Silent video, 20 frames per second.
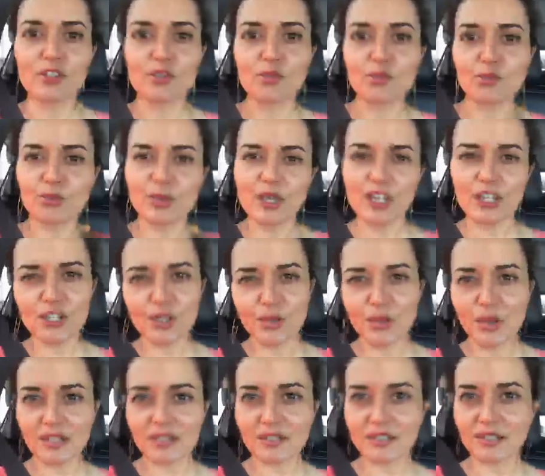and
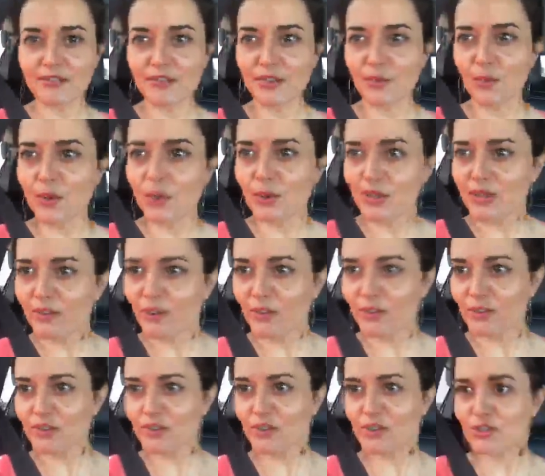retweet stuff that we don't even know
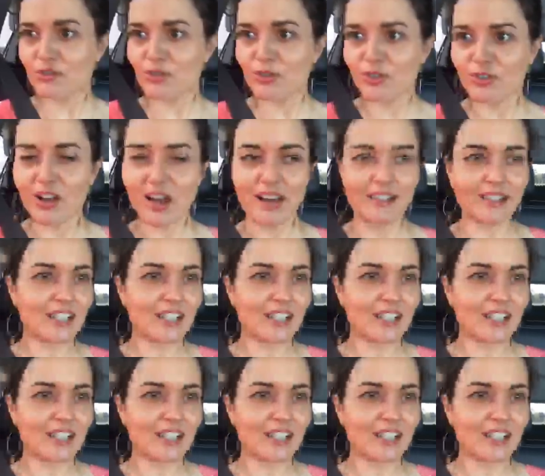if it's true or not.